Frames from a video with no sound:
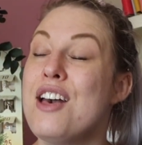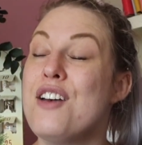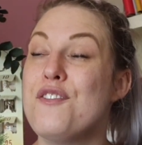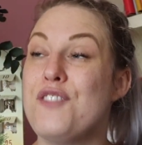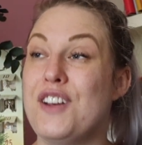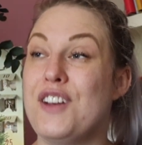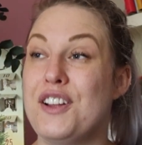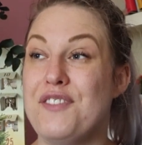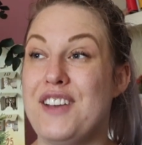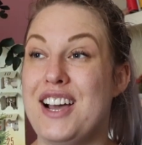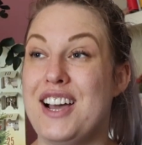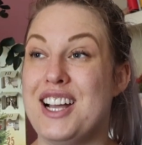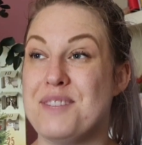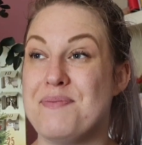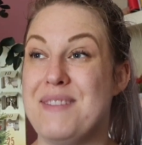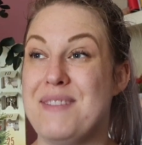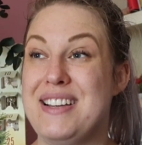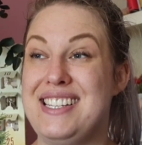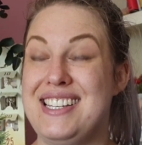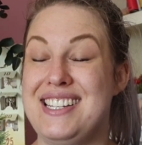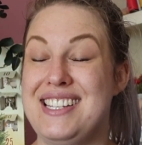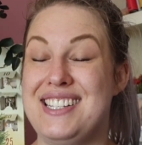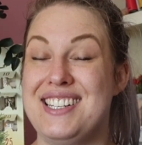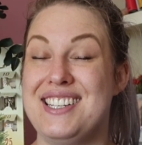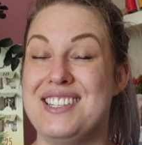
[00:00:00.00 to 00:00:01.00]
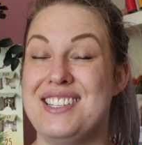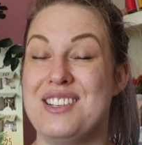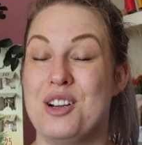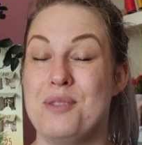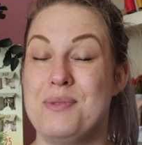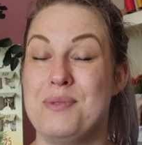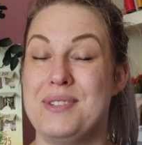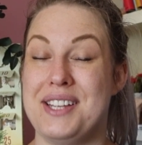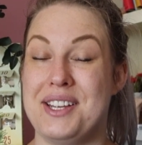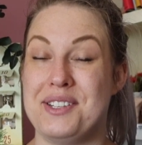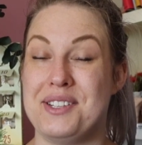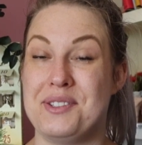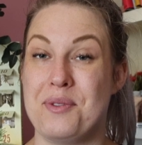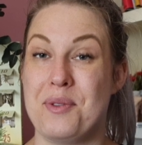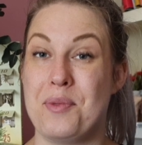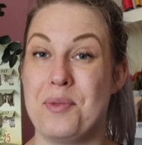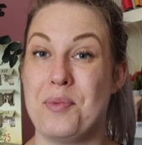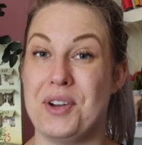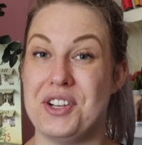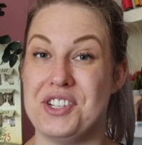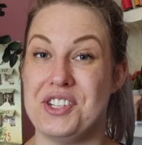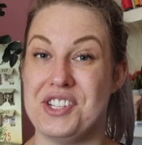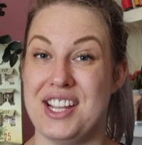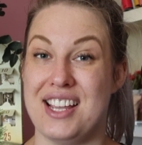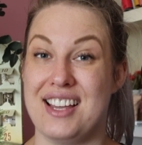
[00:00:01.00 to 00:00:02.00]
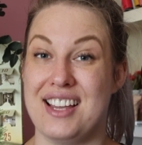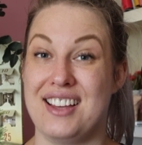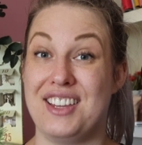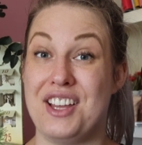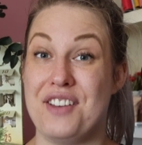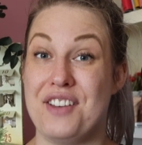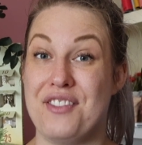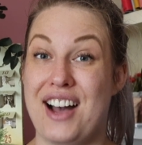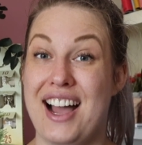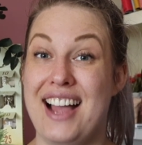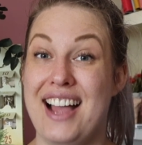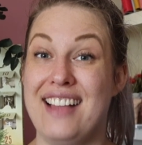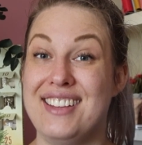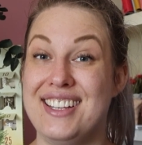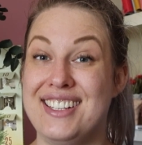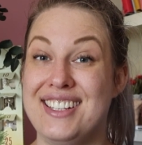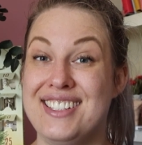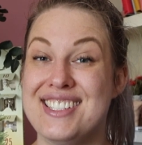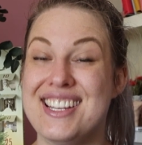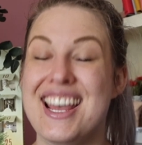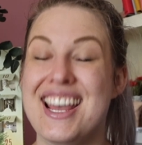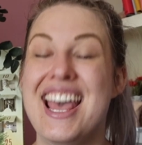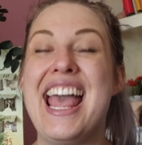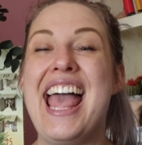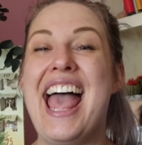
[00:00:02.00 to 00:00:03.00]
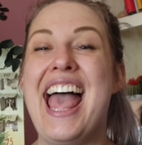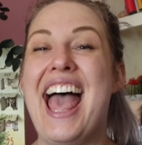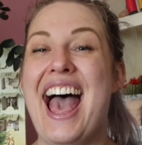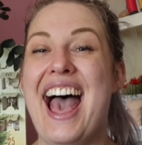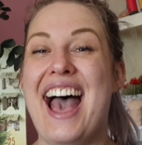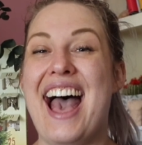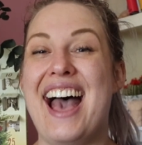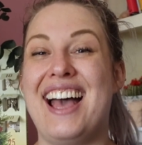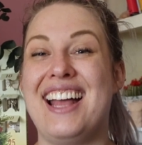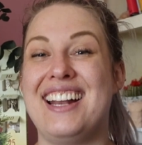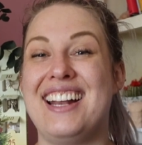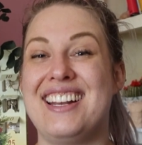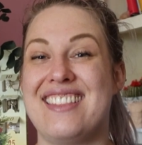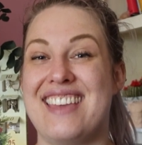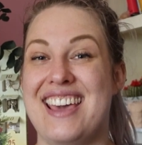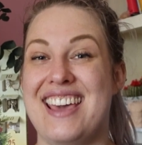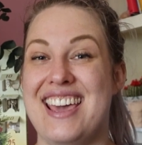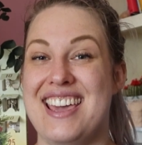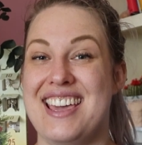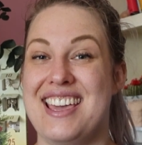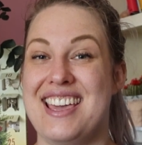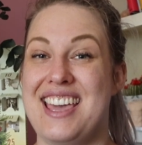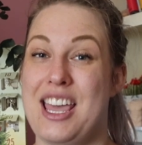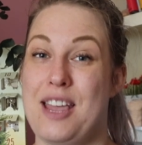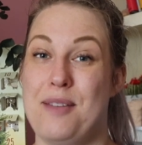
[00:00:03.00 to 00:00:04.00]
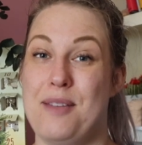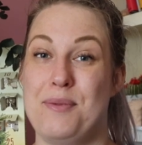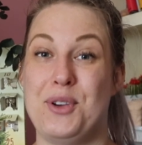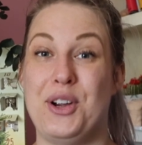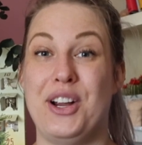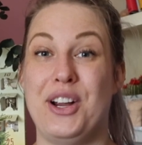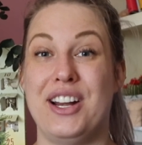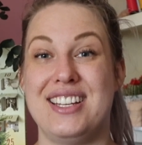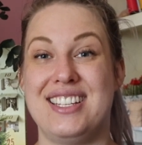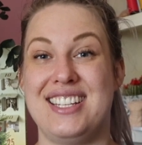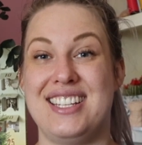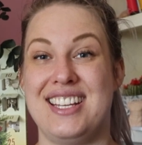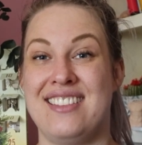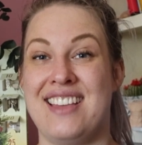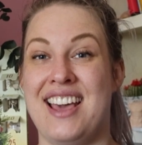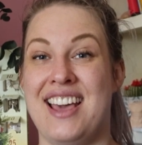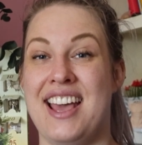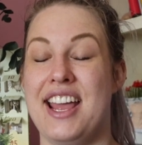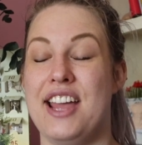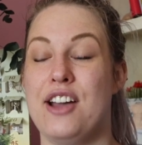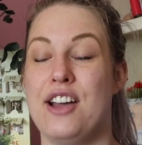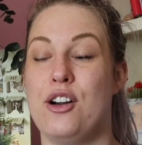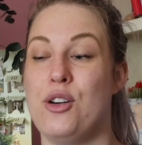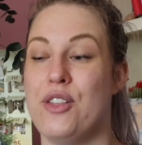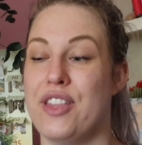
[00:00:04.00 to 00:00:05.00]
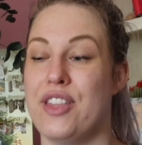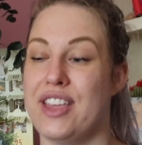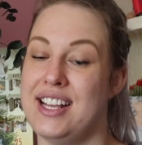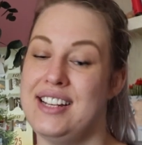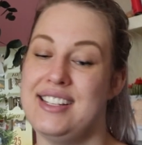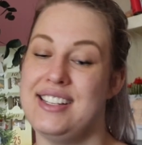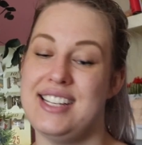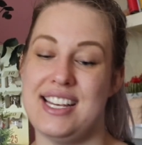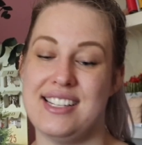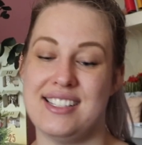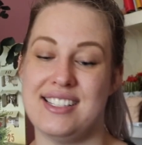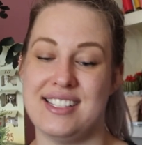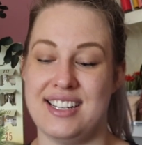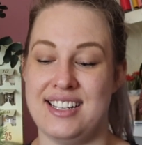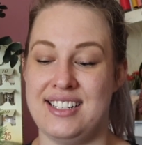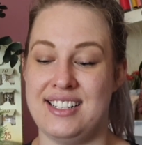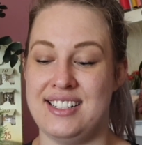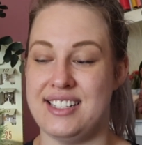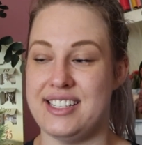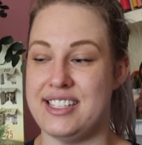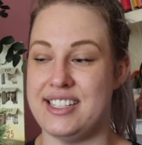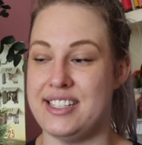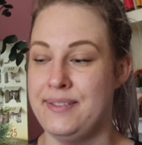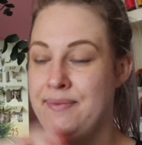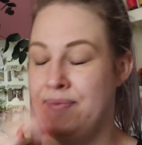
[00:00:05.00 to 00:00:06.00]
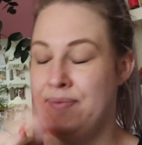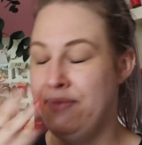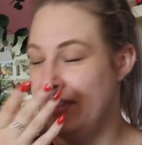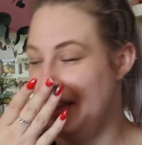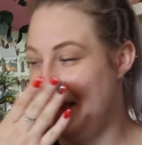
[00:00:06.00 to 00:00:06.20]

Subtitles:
Fun fact, my sisters are obsessed with watching Love Island, and they keep noticing that all the contestants